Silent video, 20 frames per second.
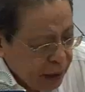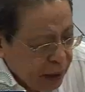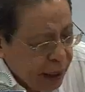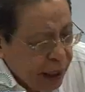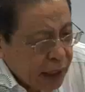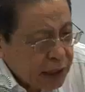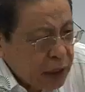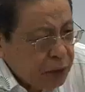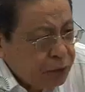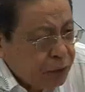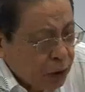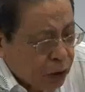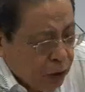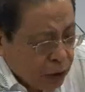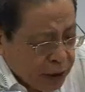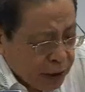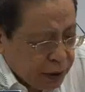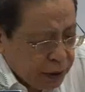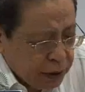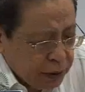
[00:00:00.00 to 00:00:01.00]
Has he
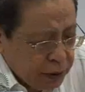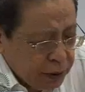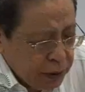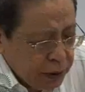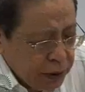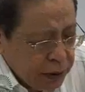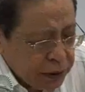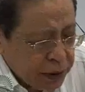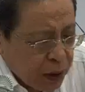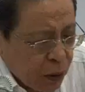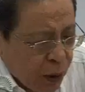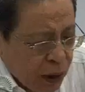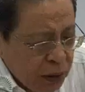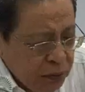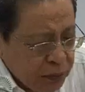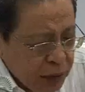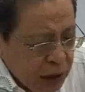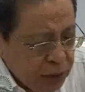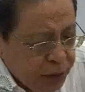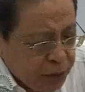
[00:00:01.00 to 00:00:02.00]
forgotten that
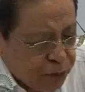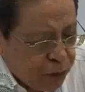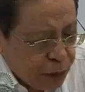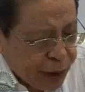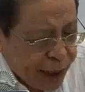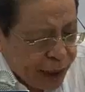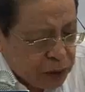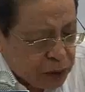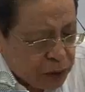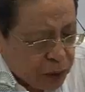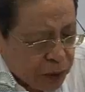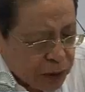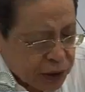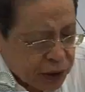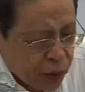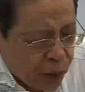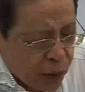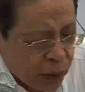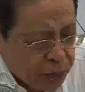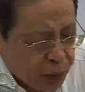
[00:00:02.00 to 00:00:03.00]
1 month before he endorsed
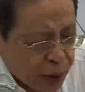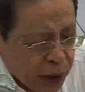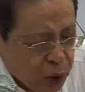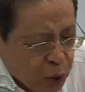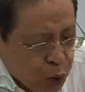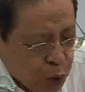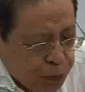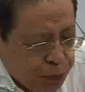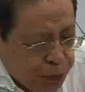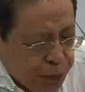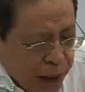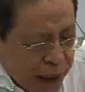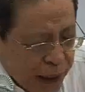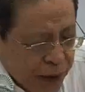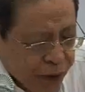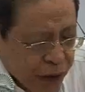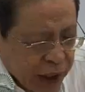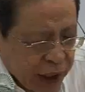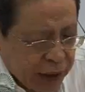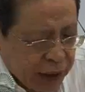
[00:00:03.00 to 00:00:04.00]
the 1.2 billion
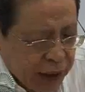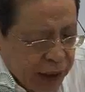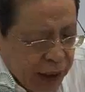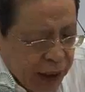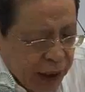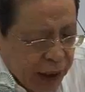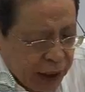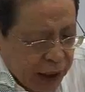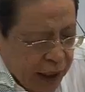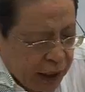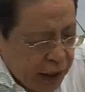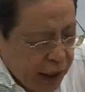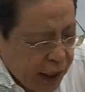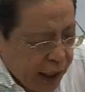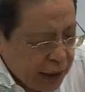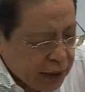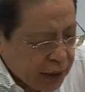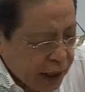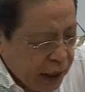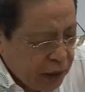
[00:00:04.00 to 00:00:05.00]
ringgit
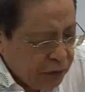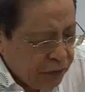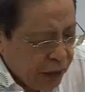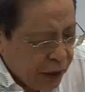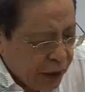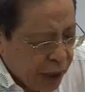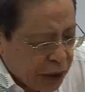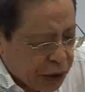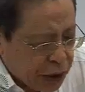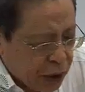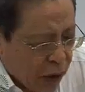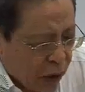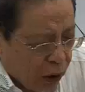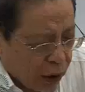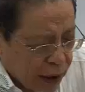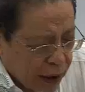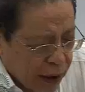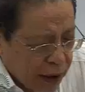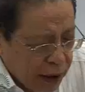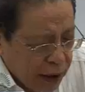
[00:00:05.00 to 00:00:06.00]
KDSN variation
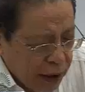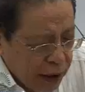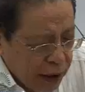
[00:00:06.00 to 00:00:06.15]
order,